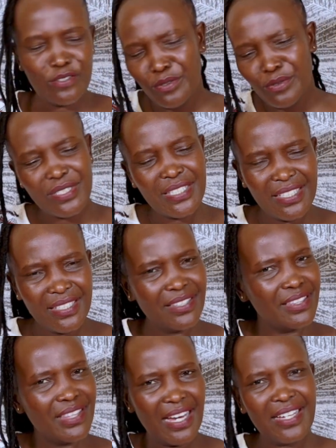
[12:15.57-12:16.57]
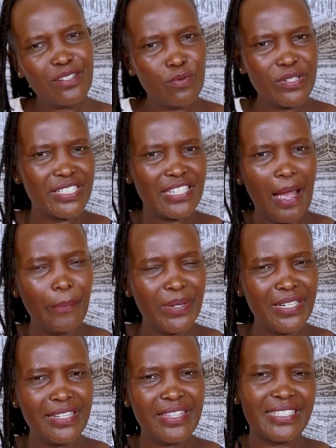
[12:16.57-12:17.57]
Do you see that, what is
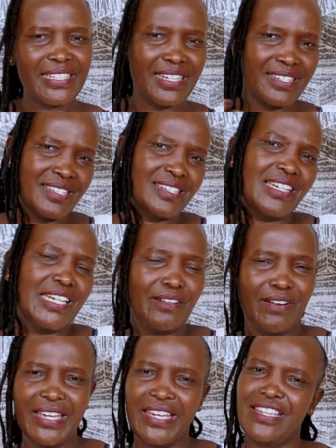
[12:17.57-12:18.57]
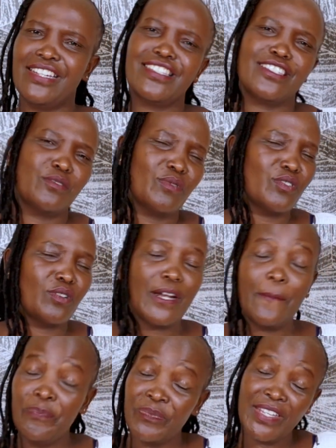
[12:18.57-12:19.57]
happening in the text in our Kenyan situation?
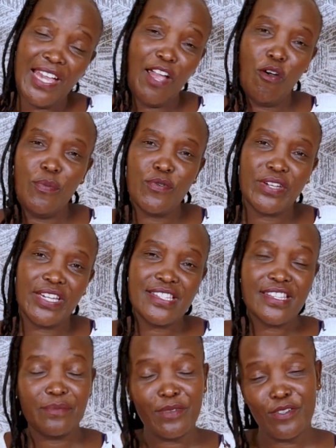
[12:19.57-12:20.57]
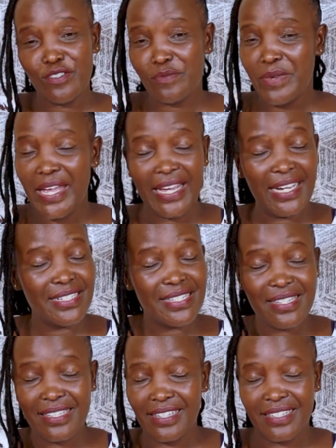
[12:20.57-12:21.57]
I hope you can see, because me, I can
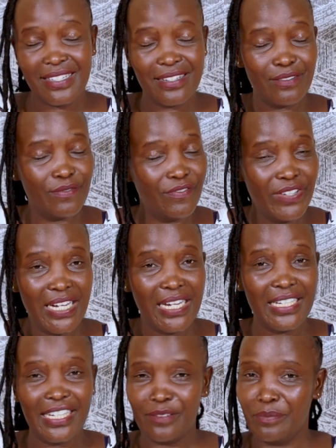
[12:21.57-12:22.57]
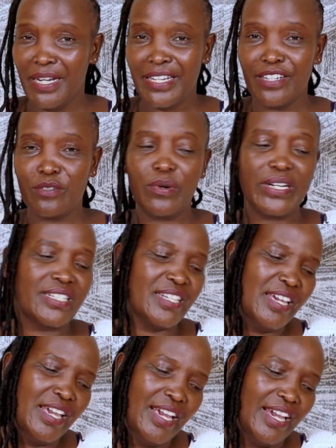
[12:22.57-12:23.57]
see it very clearly, black and white.
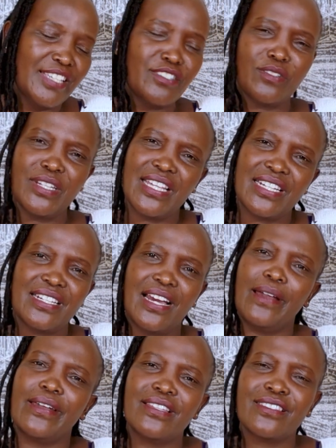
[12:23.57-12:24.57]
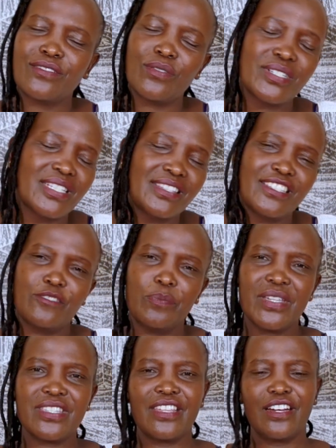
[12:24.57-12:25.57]
It's only that it's not in this
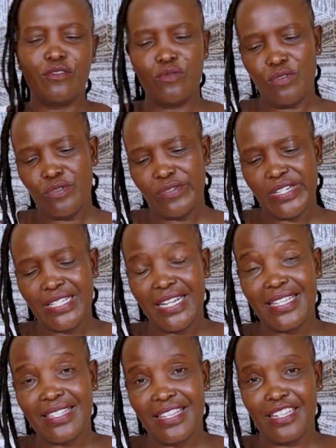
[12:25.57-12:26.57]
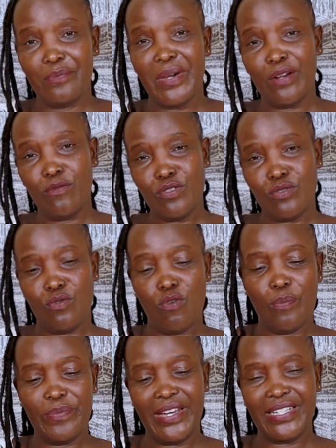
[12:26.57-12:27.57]
space that I would want to discuss that, but I want to
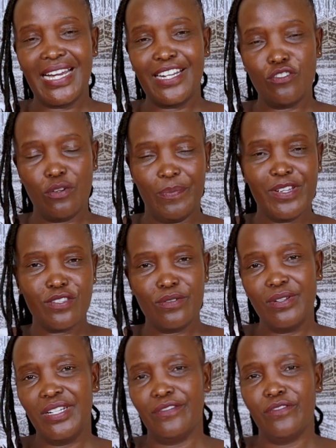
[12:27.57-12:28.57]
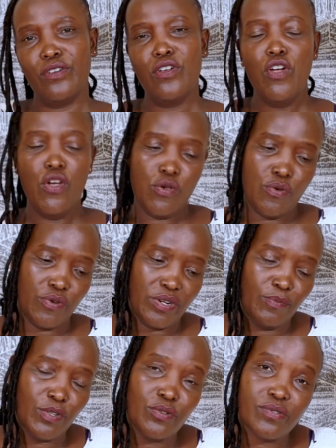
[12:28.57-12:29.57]
hope that at your personal level, you're
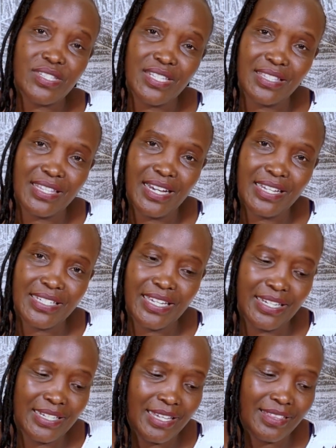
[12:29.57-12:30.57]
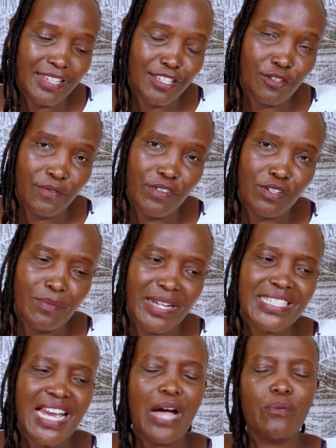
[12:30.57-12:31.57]
able to see that. And thank you very
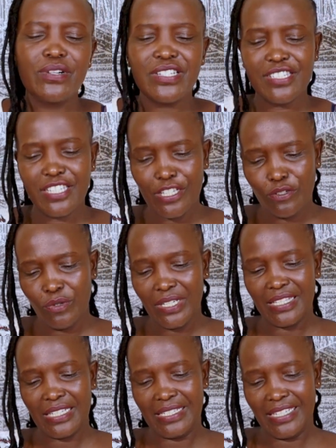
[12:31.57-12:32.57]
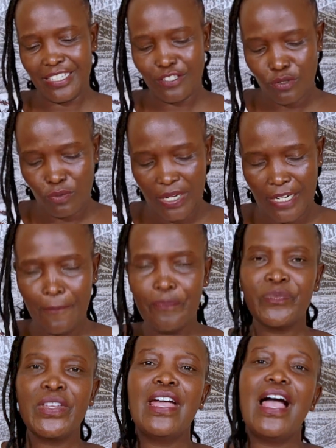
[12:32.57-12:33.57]
much. I will see you in the next one,
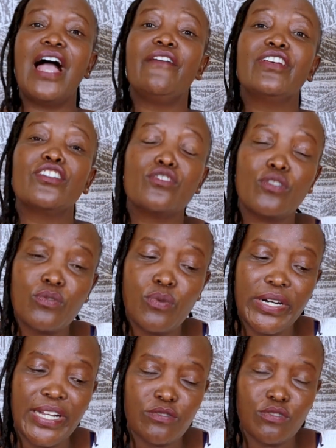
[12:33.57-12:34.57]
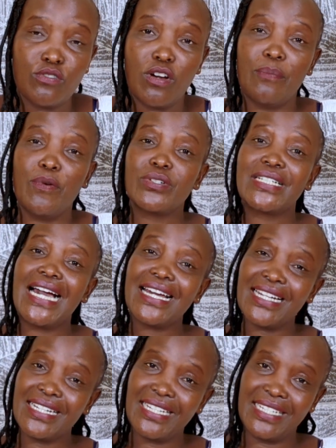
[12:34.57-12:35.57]
a very short one, as we talk about
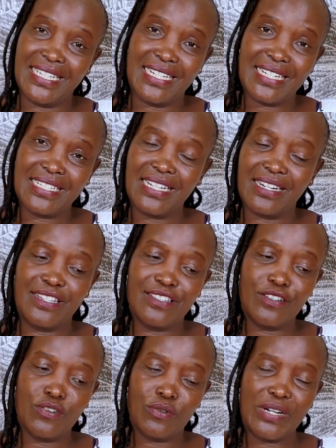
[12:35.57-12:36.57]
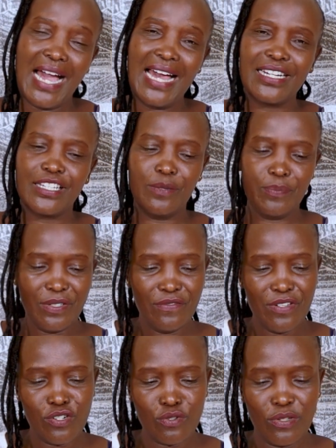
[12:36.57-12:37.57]
character and characterization. I'll keep it
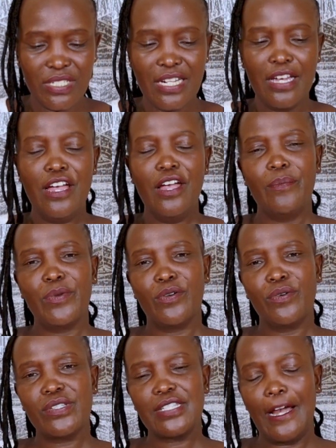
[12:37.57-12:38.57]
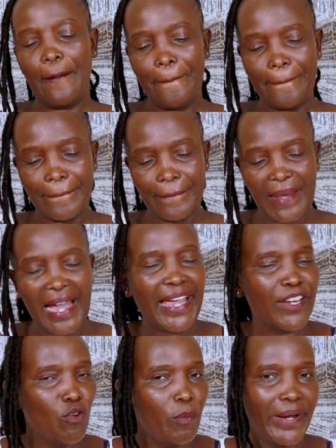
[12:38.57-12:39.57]
very short because
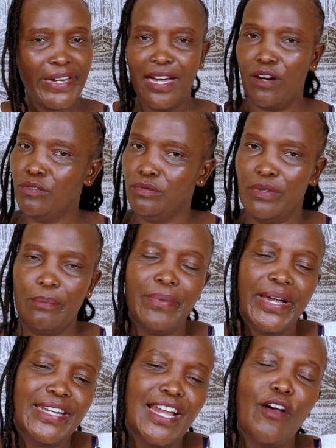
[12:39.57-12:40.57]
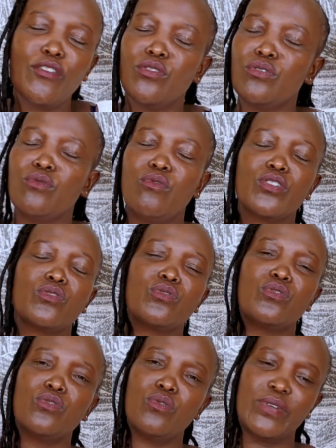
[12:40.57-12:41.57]
I know by now you know what to
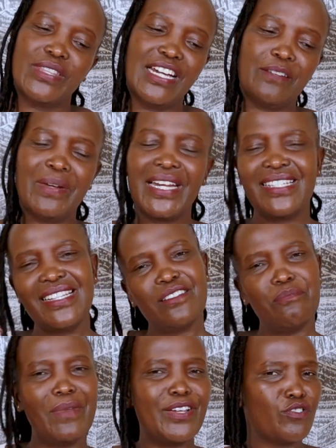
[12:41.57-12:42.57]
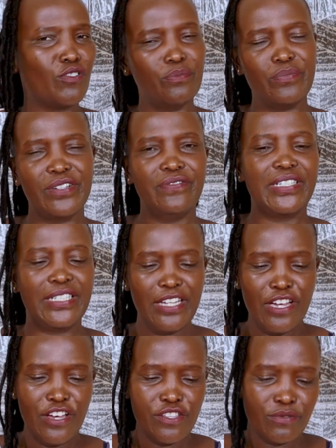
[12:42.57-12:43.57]
do with that, but I just mentioned briefly
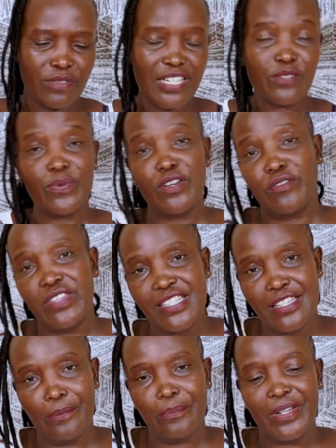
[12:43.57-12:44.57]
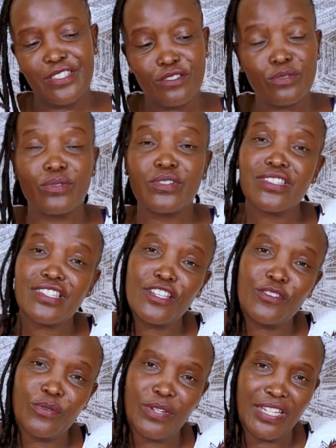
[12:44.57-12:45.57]
so that we're on the same page. So
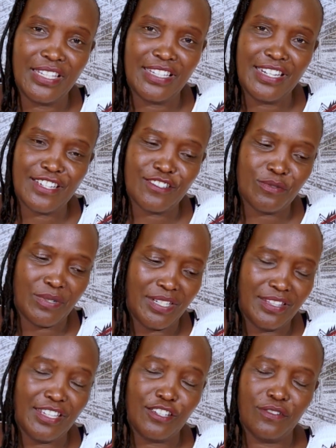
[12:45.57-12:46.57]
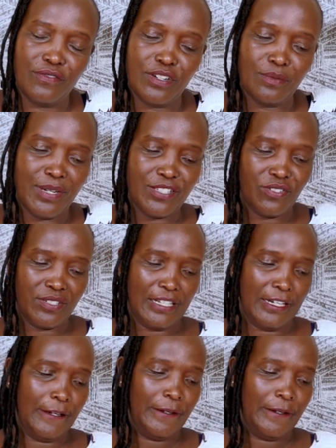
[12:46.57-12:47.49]
see you in the next one. Thank you very much.